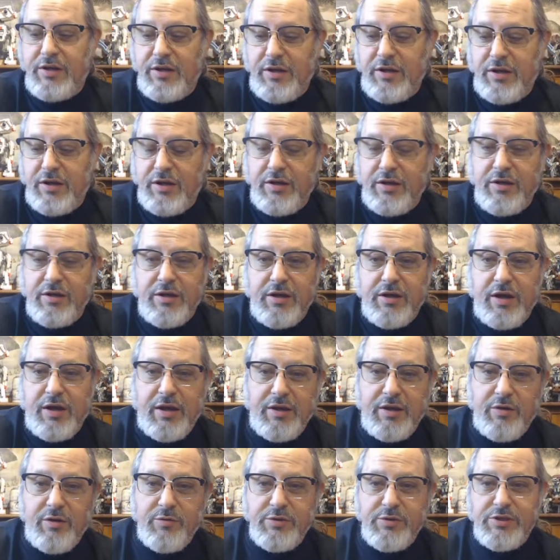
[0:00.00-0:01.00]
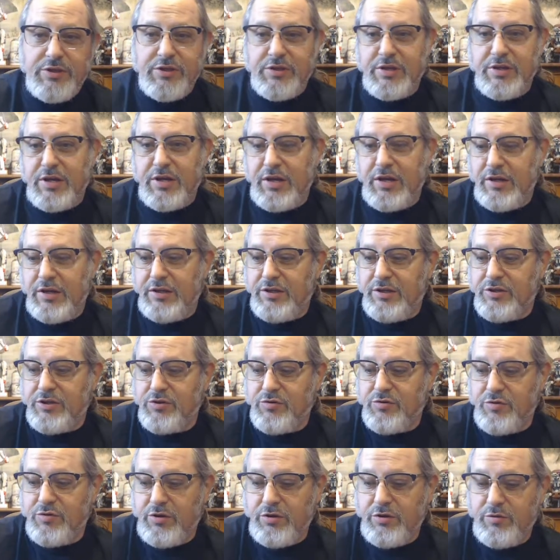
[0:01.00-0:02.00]
I always kind of
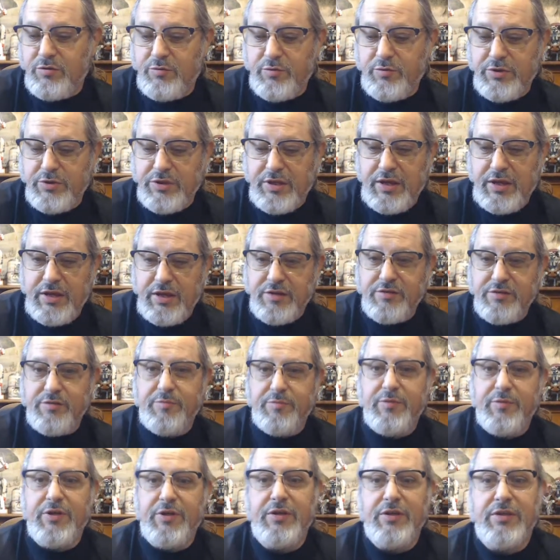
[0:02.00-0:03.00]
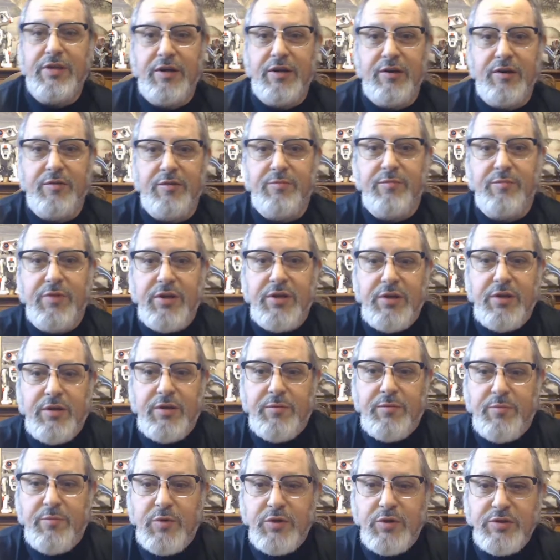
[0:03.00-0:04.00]
struggle with the Astra Militarum,
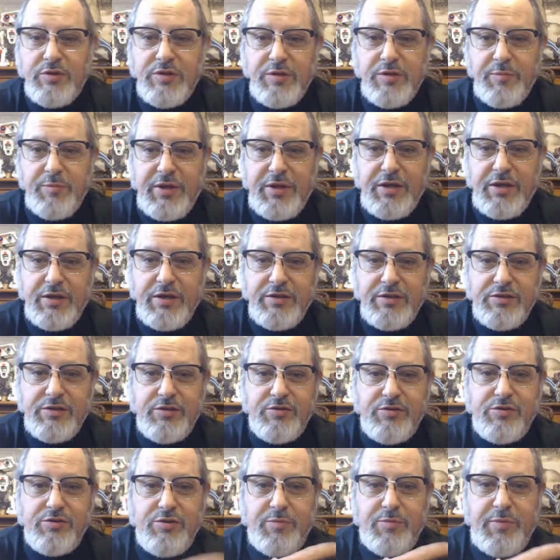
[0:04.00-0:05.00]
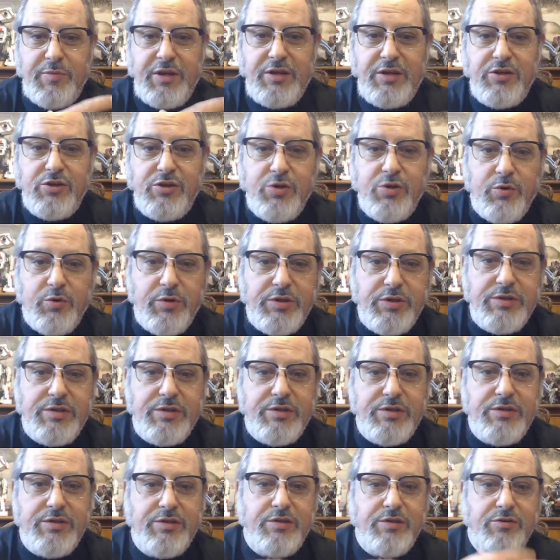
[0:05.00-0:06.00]
mostly because there's so many
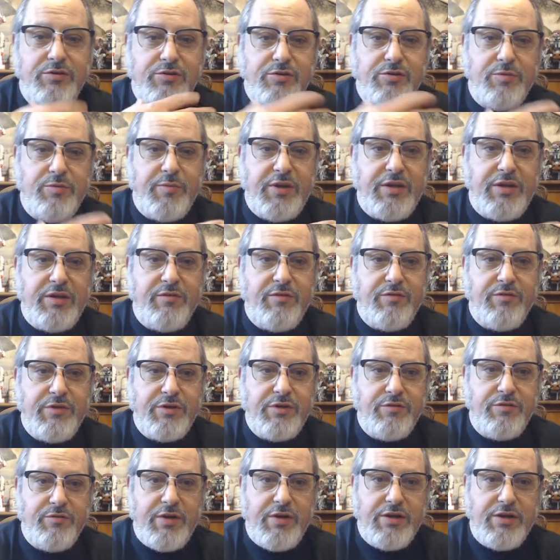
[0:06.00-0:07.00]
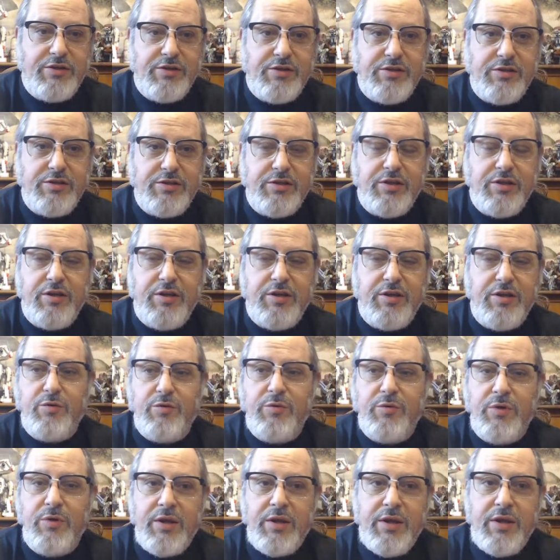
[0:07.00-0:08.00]
choices, there's so many different directions to
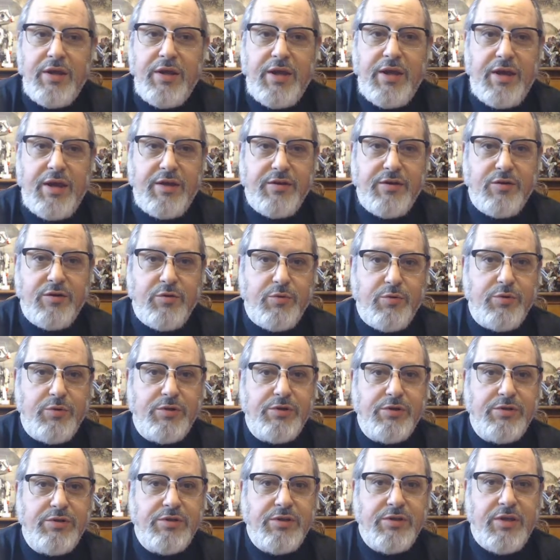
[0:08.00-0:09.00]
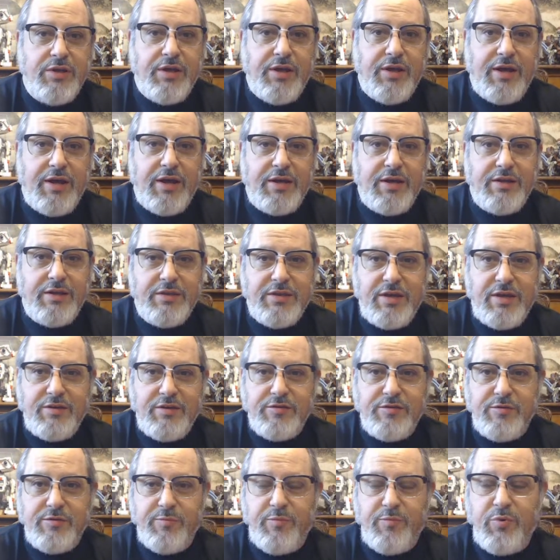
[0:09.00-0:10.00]
go, and of course, at
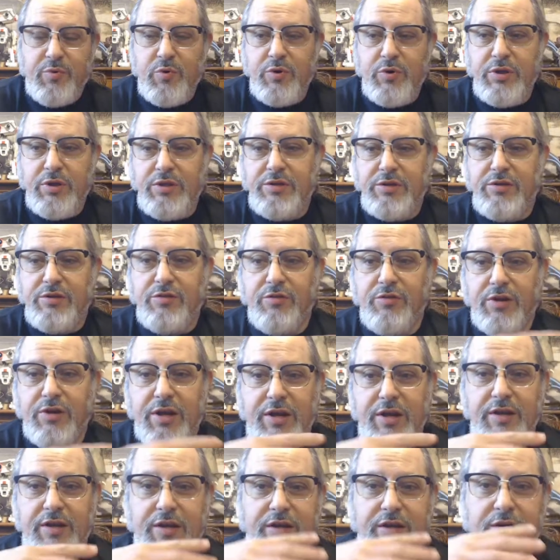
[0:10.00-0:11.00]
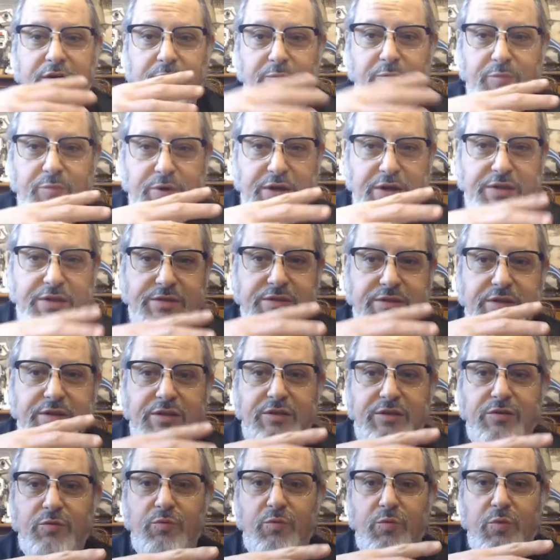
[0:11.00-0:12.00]
1,000 points, you're kind of compressed
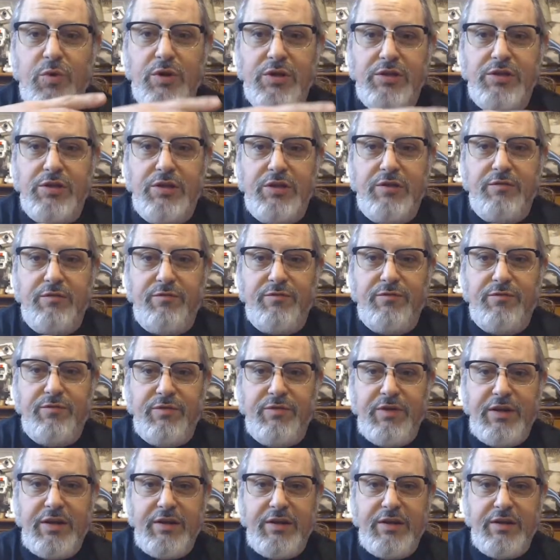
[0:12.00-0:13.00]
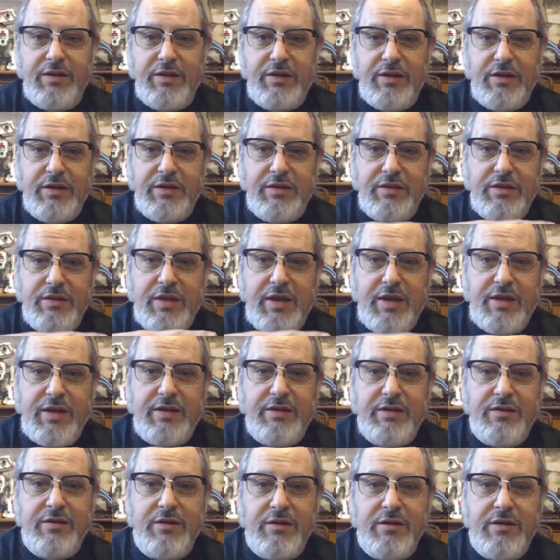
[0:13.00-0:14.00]
into what you can fit in
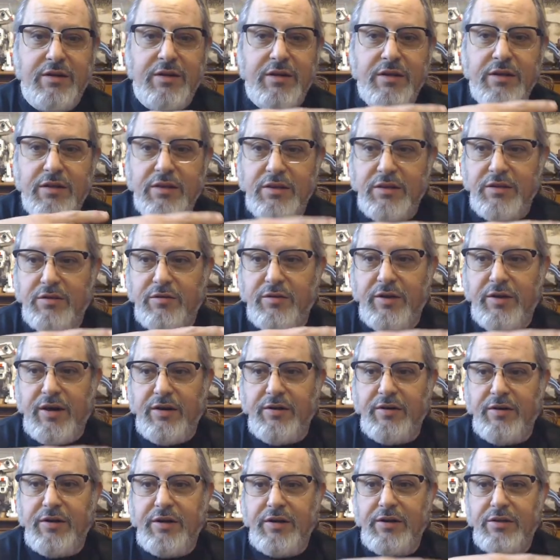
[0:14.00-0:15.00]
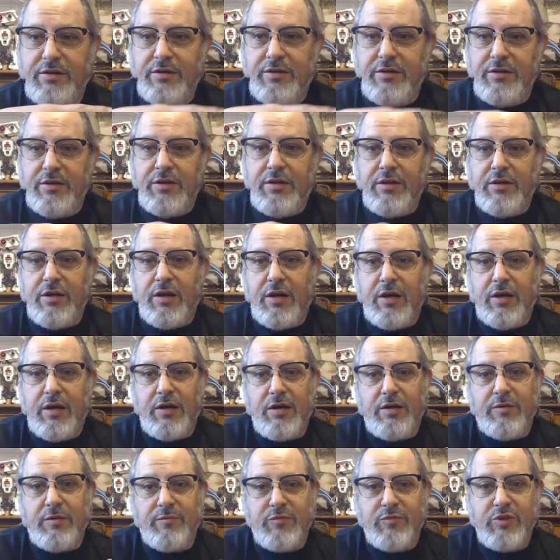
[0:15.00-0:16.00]
that little area.
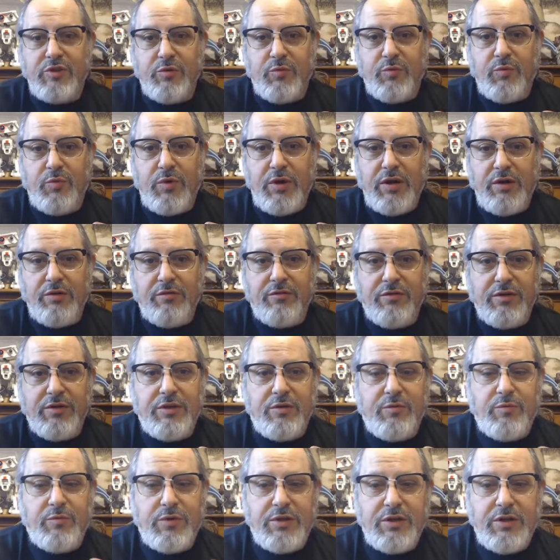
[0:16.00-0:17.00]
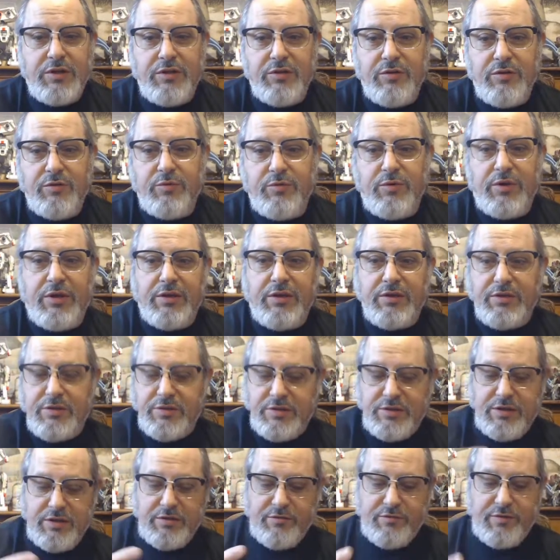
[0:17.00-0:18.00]
So what I really want to do
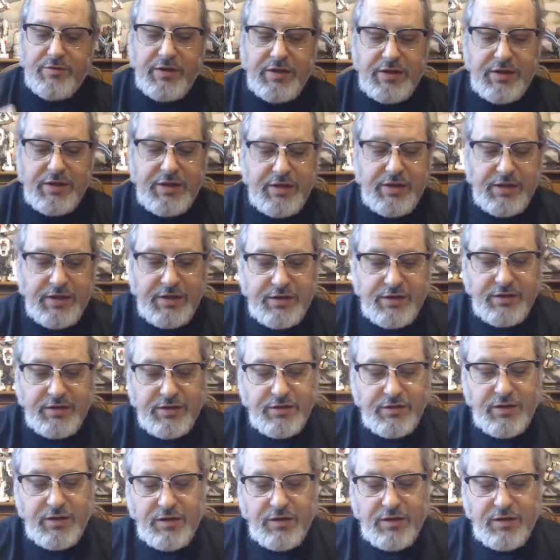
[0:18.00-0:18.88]
is see if I can get.